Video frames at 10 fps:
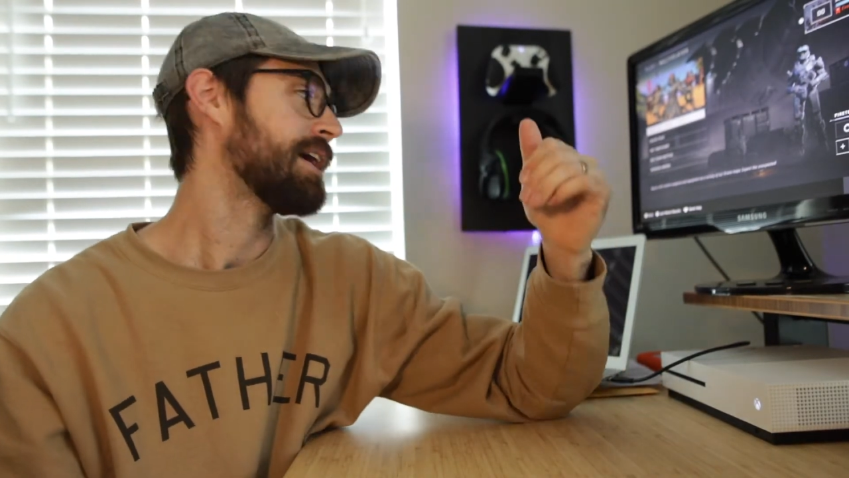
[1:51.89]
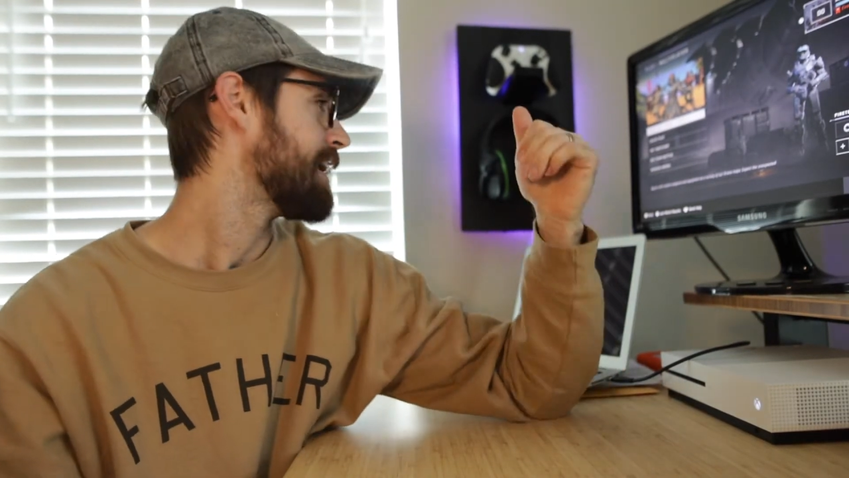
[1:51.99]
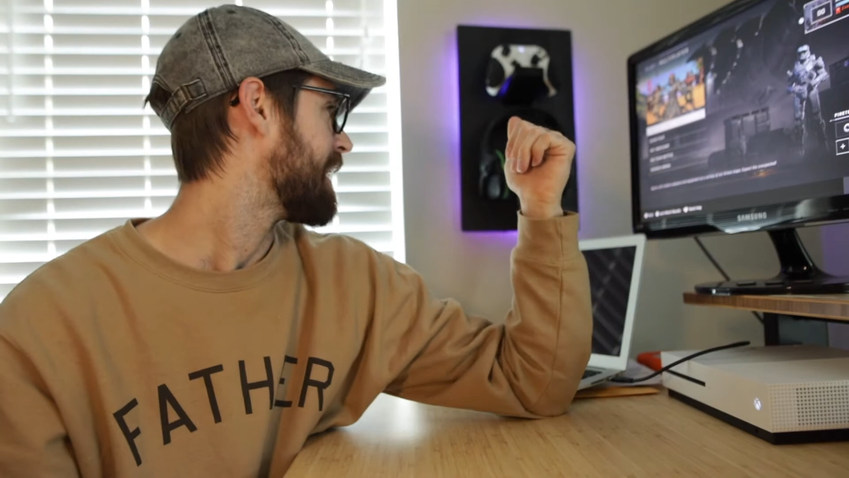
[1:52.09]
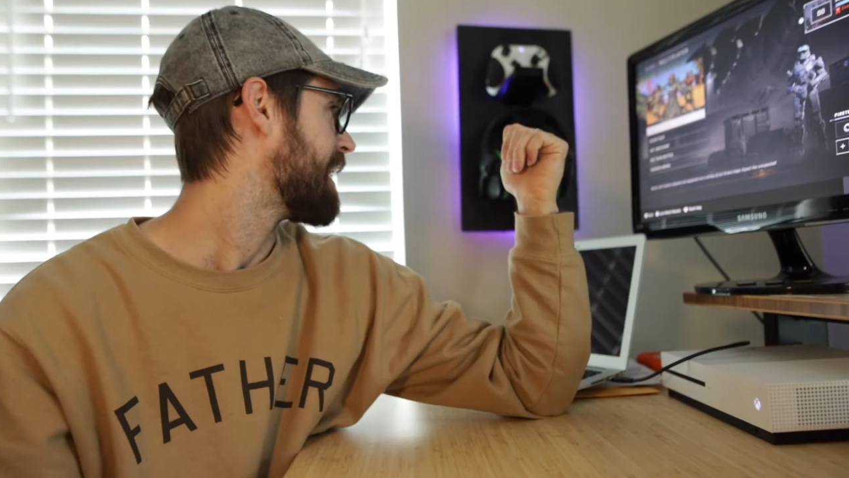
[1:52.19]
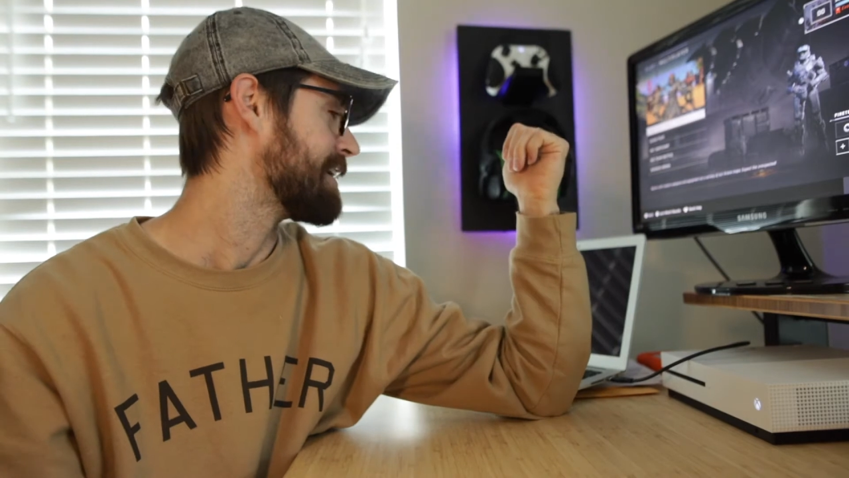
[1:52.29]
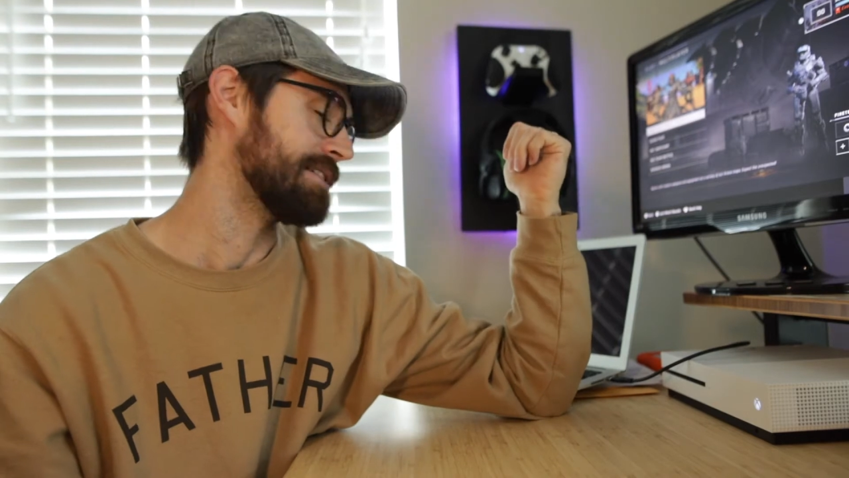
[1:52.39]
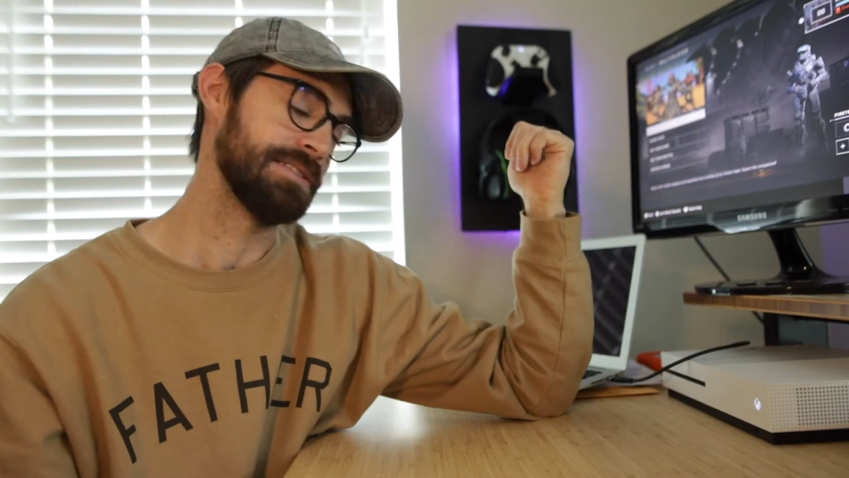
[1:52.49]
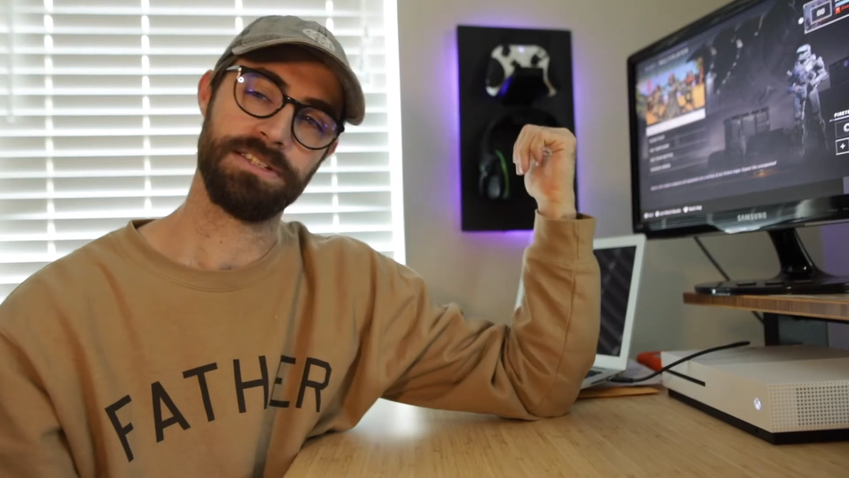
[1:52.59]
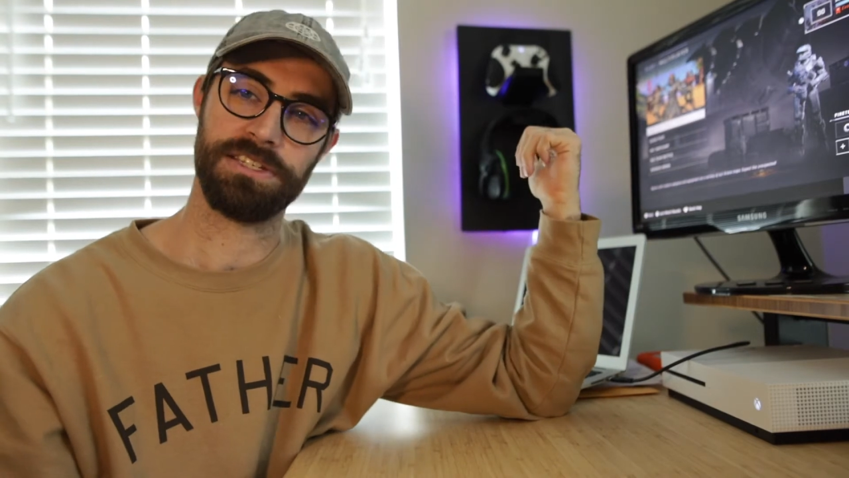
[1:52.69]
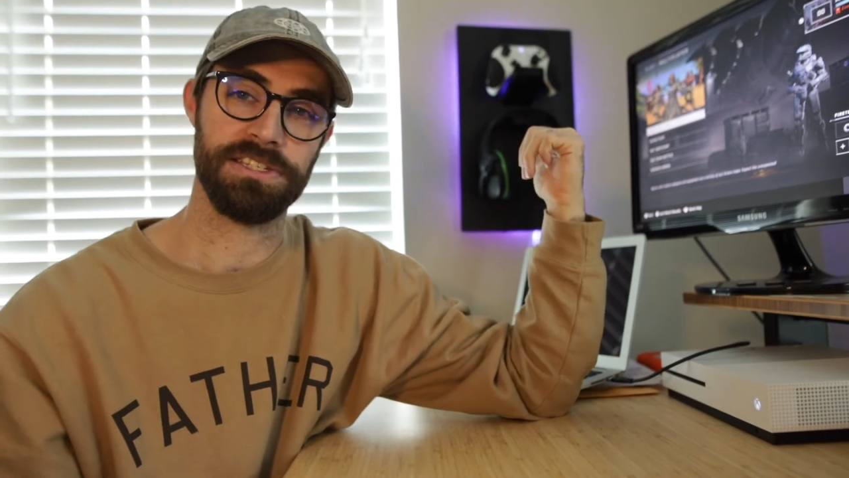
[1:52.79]
and
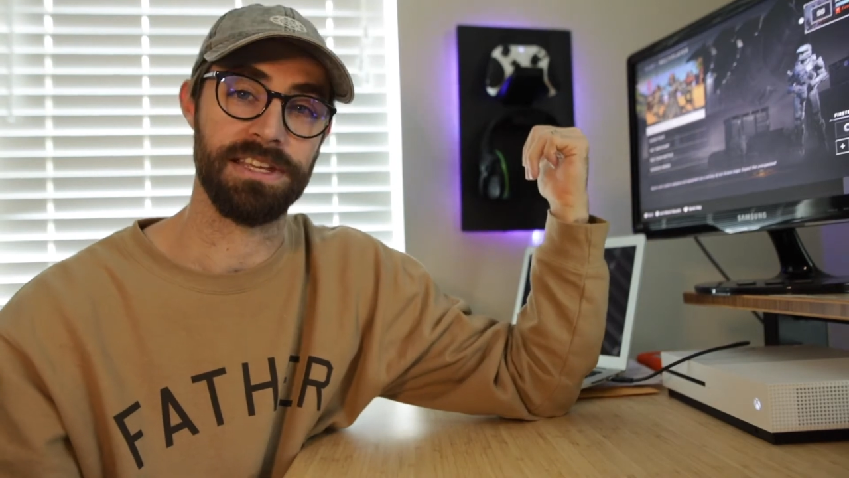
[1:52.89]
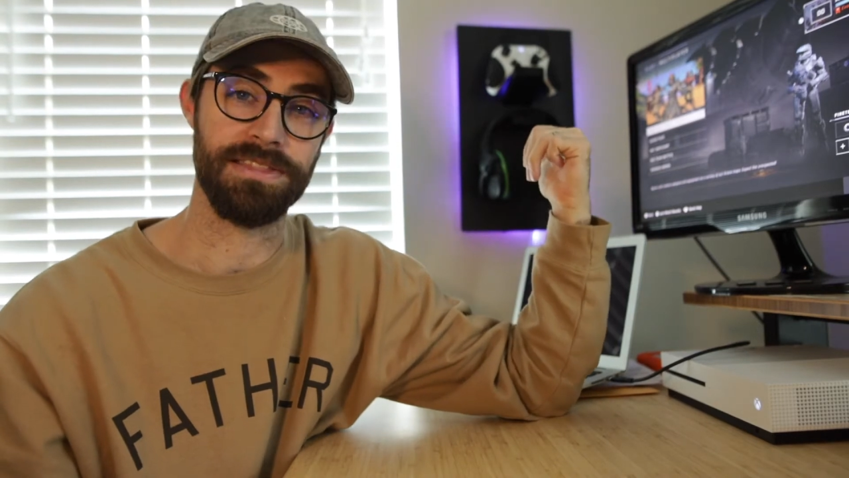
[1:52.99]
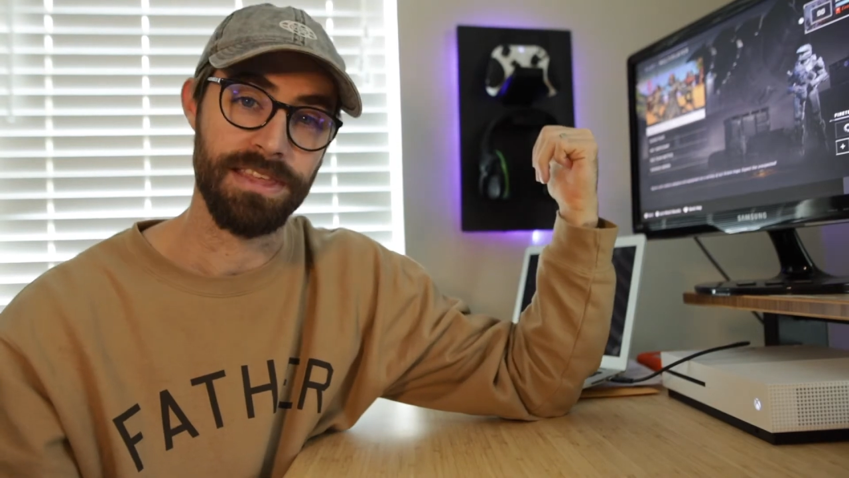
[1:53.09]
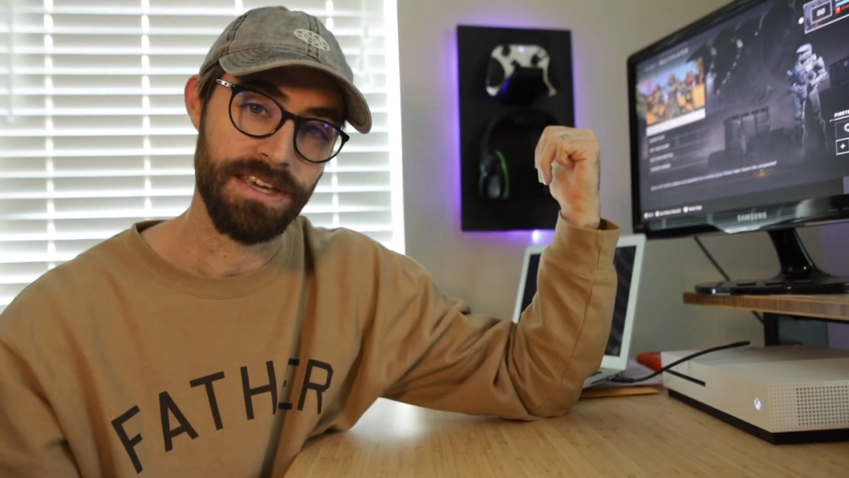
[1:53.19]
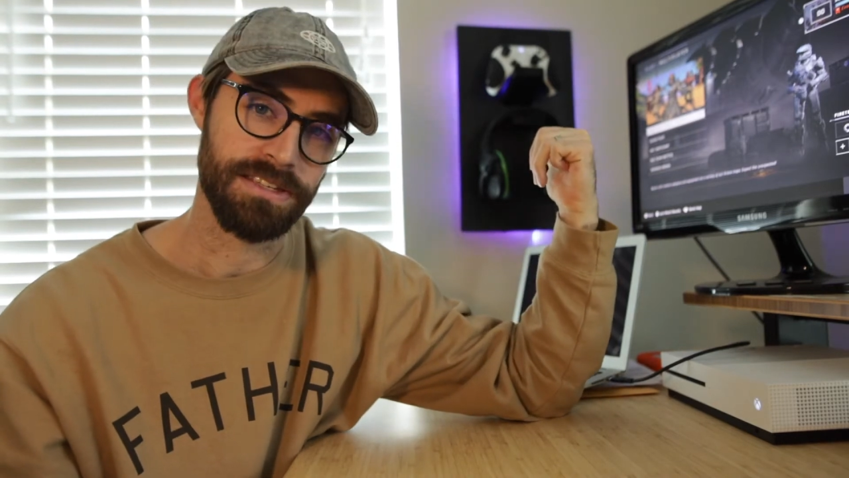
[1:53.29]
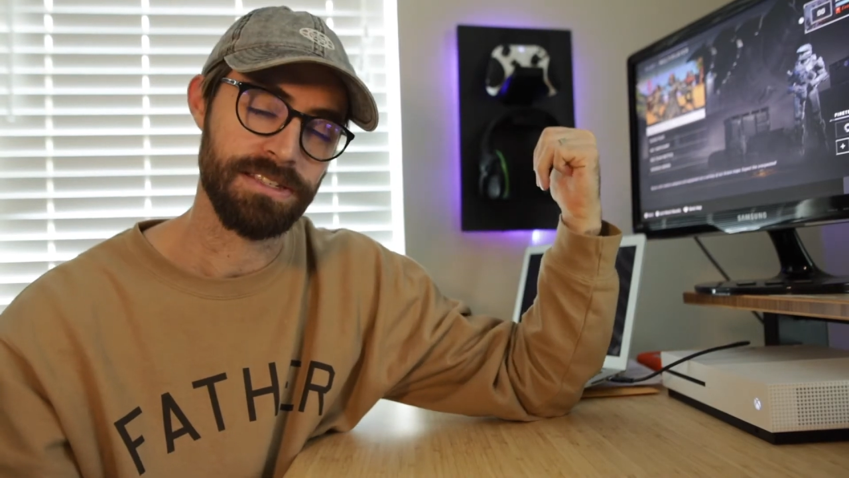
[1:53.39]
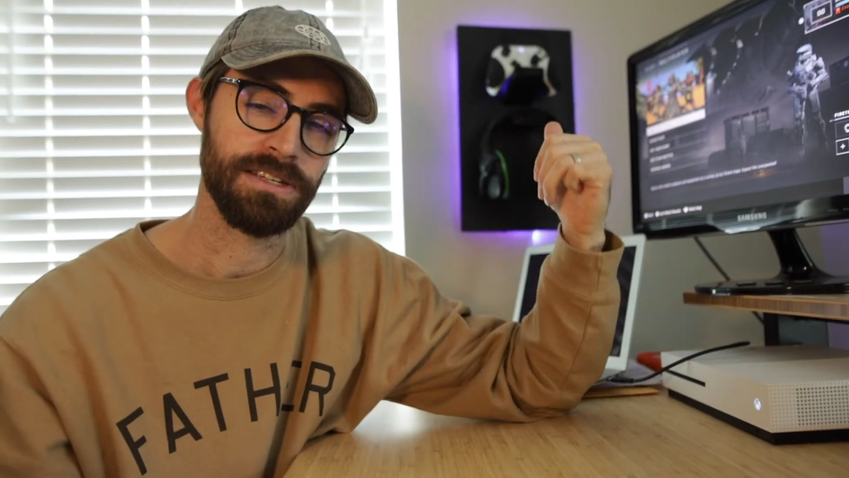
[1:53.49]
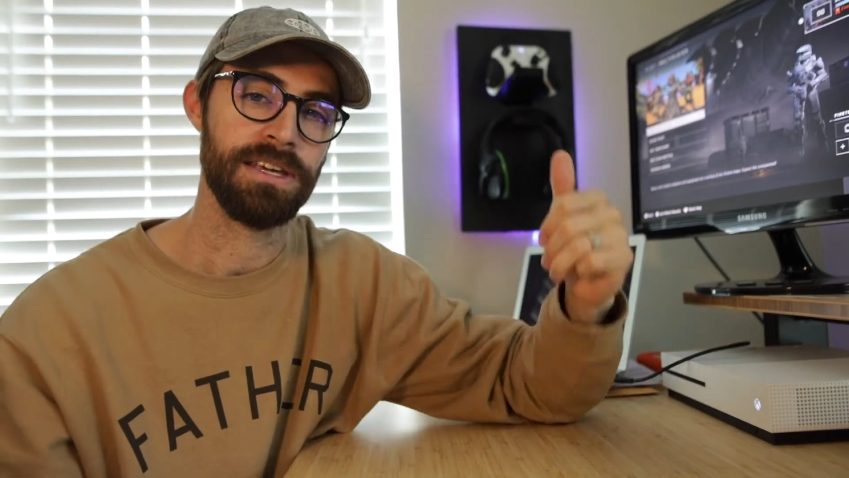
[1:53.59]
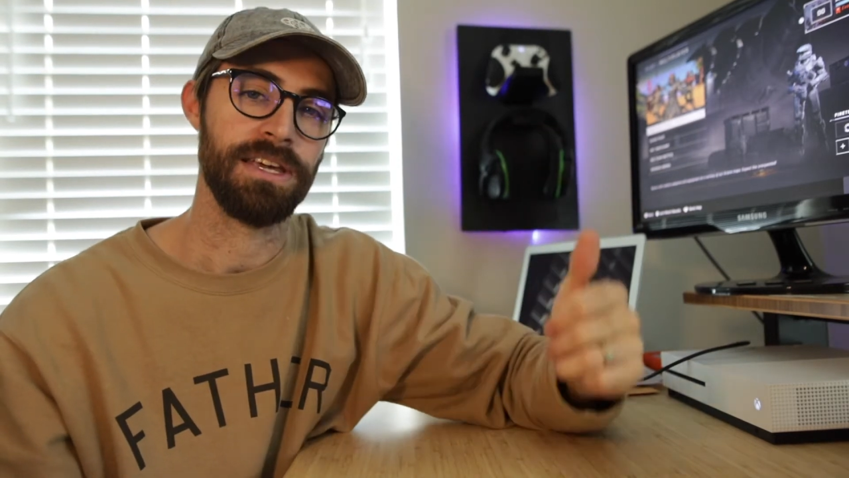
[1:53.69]
just did this.